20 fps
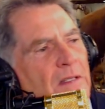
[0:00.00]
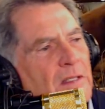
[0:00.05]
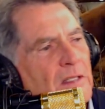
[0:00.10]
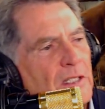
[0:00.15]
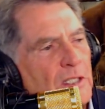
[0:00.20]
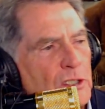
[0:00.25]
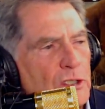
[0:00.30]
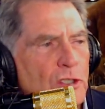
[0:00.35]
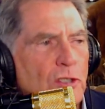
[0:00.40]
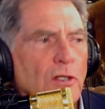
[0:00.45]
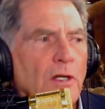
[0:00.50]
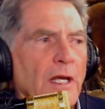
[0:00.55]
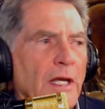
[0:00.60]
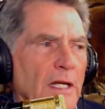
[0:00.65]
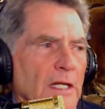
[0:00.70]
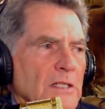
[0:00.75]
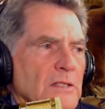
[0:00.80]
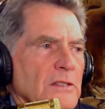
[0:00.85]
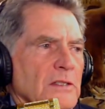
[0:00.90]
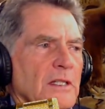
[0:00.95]
It sure
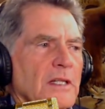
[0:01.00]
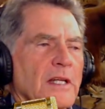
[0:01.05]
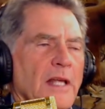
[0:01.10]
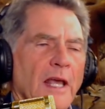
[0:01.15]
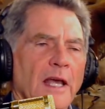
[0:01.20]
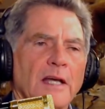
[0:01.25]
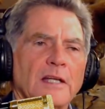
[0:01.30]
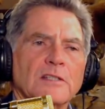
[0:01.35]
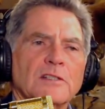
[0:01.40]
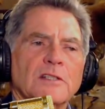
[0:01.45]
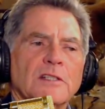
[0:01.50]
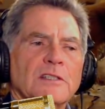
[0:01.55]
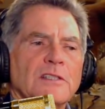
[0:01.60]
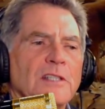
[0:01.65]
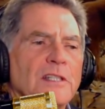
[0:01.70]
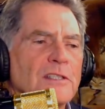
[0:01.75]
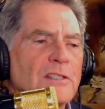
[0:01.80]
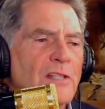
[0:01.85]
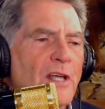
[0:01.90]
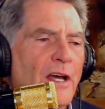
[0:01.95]
has. It has.
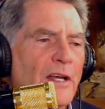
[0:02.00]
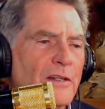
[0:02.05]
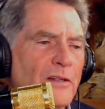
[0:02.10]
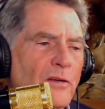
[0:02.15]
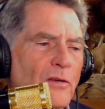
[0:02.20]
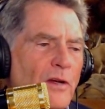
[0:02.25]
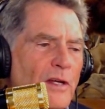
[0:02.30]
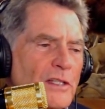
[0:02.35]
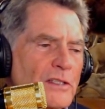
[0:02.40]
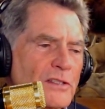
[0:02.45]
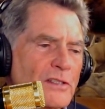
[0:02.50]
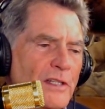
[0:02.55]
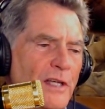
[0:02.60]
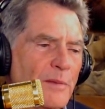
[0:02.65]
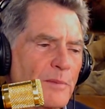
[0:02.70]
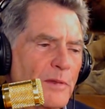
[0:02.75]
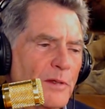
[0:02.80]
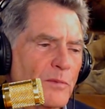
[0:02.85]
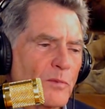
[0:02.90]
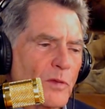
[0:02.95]
It's gotten crazy. I
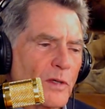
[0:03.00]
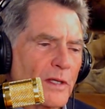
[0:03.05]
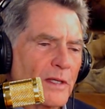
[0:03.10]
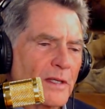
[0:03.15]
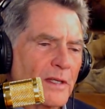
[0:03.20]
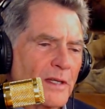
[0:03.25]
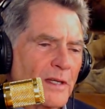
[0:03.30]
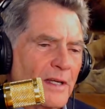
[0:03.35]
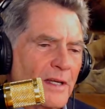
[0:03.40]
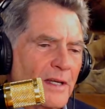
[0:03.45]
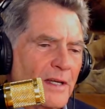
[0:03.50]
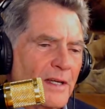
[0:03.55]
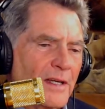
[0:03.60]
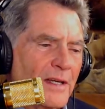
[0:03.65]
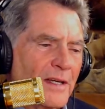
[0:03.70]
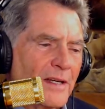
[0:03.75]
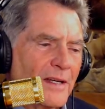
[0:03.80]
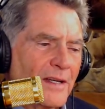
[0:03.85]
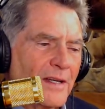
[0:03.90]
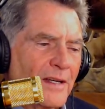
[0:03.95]
mean,
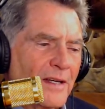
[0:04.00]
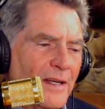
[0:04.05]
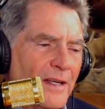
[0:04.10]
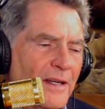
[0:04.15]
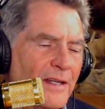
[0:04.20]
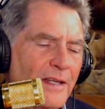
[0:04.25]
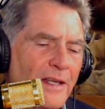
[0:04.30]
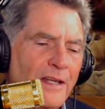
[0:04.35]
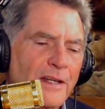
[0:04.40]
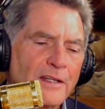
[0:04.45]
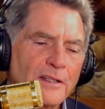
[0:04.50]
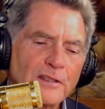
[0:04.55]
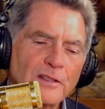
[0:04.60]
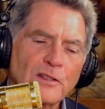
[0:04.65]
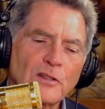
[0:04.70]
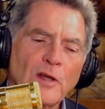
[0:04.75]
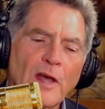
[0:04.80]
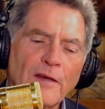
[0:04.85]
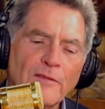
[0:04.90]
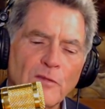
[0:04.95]
and again,
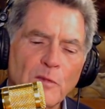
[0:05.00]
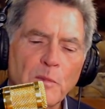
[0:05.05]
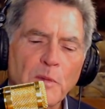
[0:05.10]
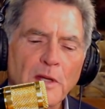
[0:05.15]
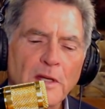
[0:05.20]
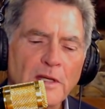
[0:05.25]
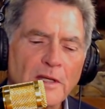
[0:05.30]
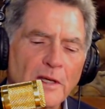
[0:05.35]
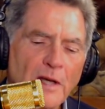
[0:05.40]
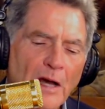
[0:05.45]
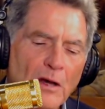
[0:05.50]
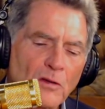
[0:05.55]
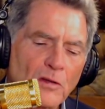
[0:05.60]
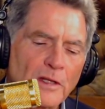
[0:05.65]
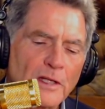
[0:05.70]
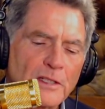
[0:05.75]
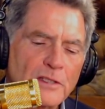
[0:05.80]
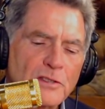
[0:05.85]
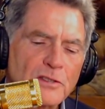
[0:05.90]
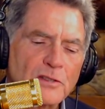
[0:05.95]
you have the media
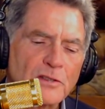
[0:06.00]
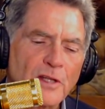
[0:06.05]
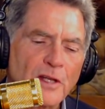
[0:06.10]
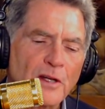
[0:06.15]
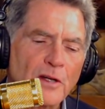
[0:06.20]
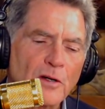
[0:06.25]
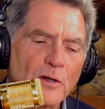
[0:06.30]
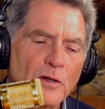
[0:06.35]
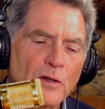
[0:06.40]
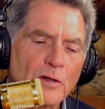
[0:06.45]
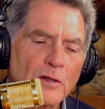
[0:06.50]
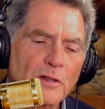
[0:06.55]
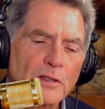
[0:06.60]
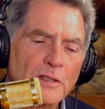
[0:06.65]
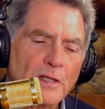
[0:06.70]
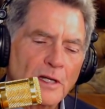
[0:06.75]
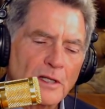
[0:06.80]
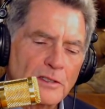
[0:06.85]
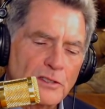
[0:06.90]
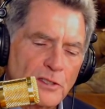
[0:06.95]
outlets that
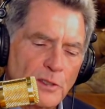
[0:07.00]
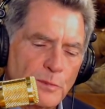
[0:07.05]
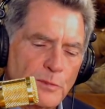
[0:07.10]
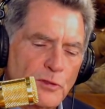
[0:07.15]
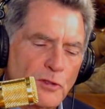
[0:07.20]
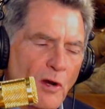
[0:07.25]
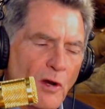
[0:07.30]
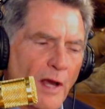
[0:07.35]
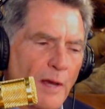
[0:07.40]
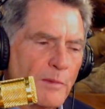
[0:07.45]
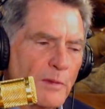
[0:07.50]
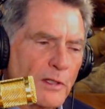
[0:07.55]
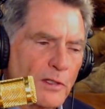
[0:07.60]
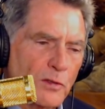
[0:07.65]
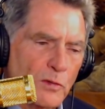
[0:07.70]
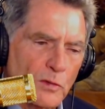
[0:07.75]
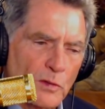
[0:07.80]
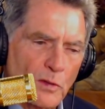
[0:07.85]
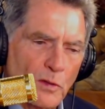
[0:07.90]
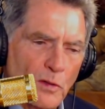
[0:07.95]
are subscribing
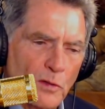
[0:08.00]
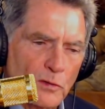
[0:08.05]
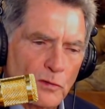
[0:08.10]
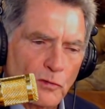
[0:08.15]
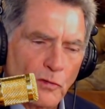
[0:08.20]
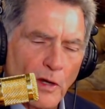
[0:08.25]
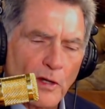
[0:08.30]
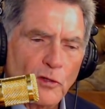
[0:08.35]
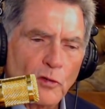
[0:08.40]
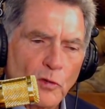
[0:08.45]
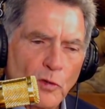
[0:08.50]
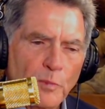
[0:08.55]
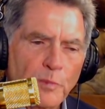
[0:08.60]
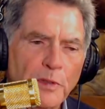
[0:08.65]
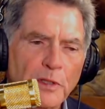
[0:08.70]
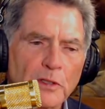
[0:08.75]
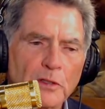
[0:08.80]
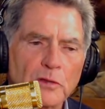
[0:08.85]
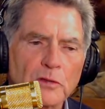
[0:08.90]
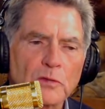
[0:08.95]
to or trying to
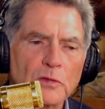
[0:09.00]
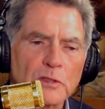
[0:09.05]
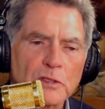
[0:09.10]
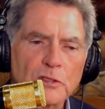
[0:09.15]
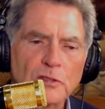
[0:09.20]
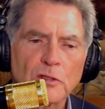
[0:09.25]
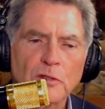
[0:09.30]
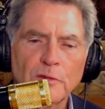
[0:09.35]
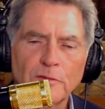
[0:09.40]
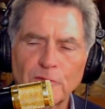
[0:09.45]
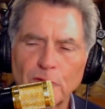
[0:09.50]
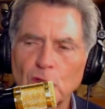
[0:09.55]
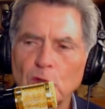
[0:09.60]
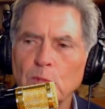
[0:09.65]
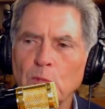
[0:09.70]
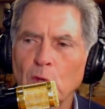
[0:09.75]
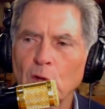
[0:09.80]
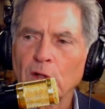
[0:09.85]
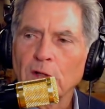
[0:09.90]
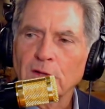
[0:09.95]
appeal to a certain
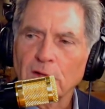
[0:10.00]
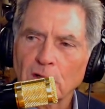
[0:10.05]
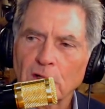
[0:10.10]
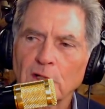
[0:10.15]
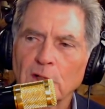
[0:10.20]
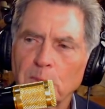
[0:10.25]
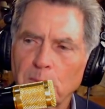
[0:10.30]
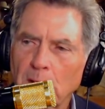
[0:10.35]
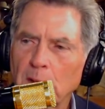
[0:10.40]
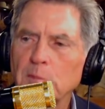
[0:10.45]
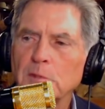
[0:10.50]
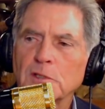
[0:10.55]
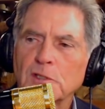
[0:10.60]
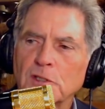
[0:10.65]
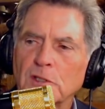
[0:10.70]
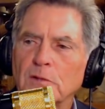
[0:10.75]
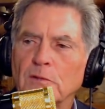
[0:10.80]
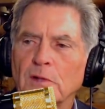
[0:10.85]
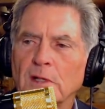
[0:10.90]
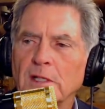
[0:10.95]
viewpoint, and they're going to publish
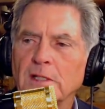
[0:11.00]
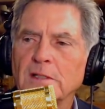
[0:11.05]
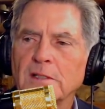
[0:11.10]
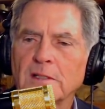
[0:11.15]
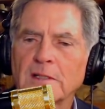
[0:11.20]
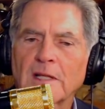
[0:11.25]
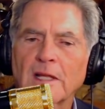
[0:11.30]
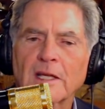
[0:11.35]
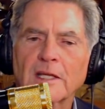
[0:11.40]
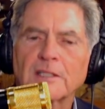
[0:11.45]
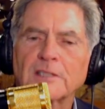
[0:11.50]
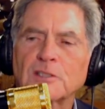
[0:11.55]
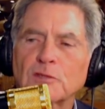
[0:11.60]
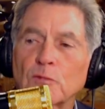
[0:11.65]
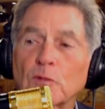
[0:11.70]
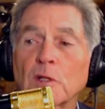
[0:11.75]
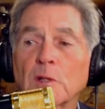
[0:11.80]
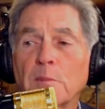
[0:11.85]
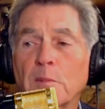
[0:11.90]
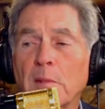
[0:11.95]
it, right? And like it's
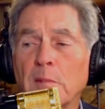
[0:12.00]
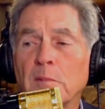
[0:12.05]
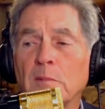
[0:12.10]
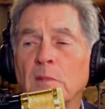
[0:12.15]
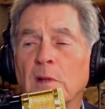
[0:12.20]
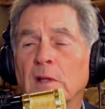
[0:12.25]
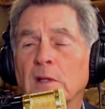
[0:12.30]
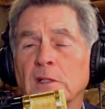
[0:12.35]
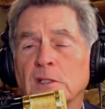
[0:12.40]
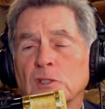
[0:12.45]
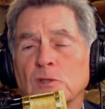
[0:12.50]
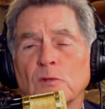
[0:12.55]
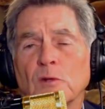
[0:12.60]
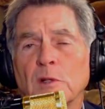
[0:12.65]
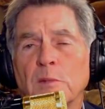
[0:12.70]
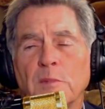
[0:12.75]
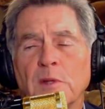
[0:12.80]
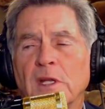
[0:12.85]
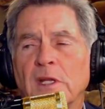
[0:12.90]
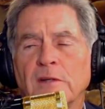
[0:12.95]
really
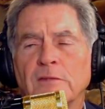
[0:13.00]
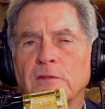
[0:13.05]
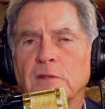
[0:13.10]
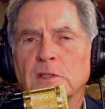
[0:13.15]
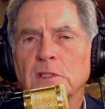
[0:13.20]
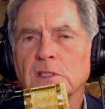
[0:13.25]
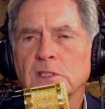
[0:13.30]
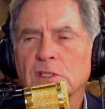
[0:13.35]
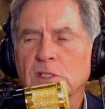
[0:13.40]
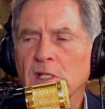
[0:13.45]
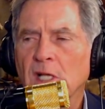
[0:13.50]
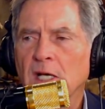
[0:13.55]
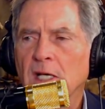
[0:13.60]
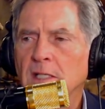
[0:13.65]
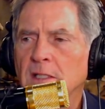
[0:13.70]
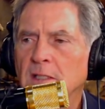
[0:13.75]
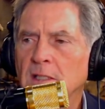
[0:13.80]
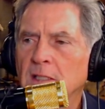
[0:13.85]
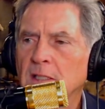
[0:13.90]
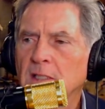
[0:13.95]
meaningful, and it's not.
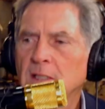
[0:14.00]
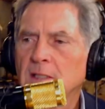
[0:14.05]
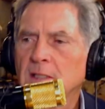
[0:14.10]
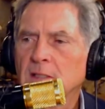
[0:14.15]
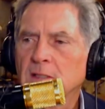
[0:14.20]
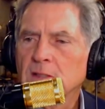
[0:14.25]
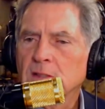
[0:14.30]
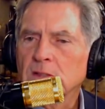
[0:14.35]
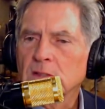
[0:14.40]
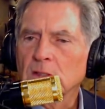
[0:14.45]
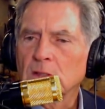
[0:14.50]
So